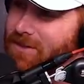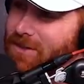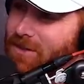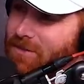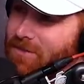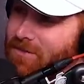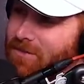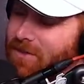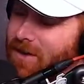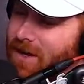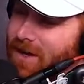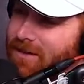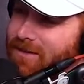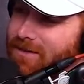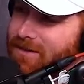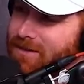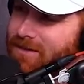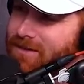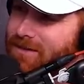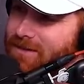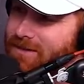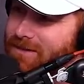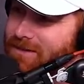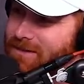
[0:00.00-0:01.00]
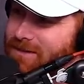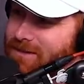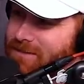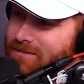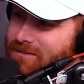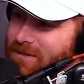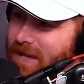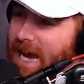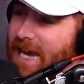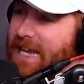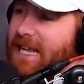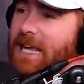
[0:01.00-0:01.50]
of it, you're fucked.
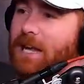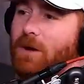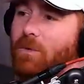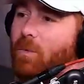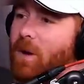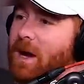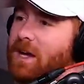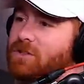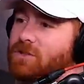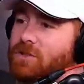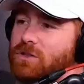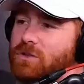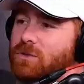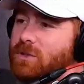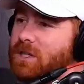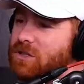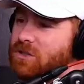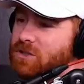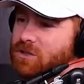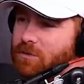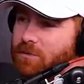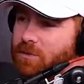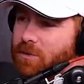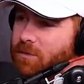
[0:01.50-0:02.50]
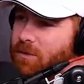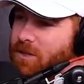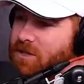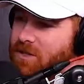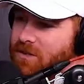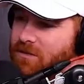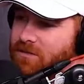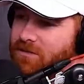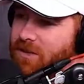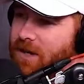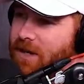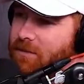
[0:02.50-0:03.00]
Yeah, that I gross. can't wait till you get super
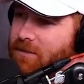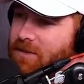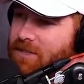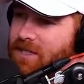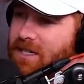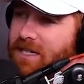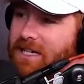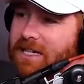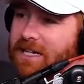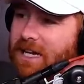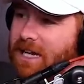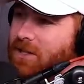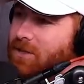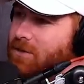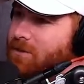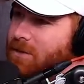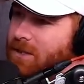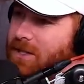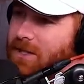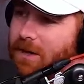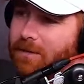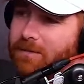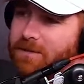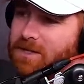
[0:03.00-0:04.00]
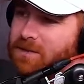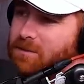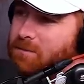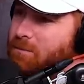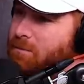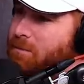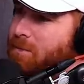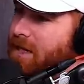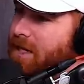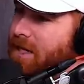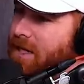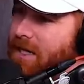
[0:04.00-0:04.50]
rich and famous and you become this
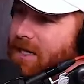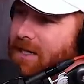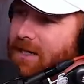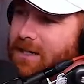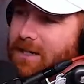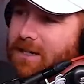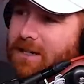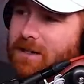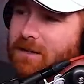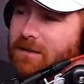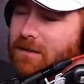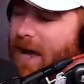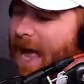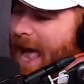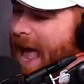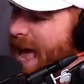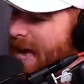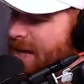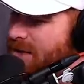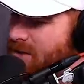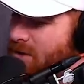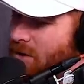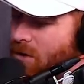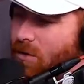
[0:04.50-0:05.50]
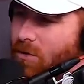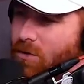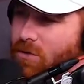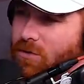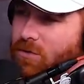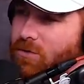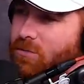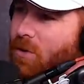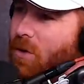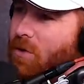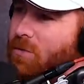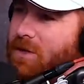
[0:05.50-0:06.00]
big asshole
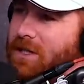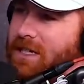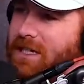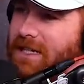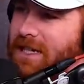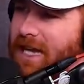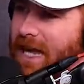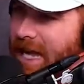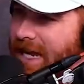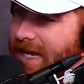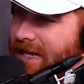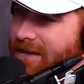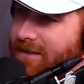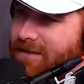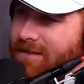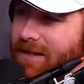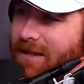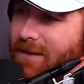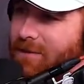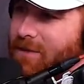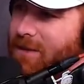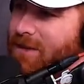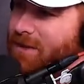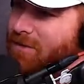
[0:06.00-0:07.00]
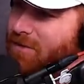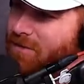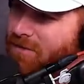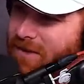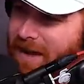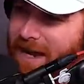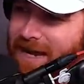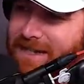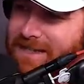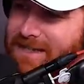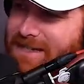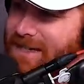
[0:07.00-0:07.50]
who won't eat anything but the
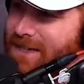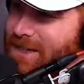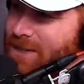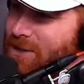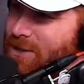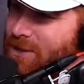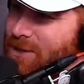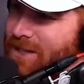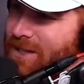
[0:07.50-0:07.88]
fanciest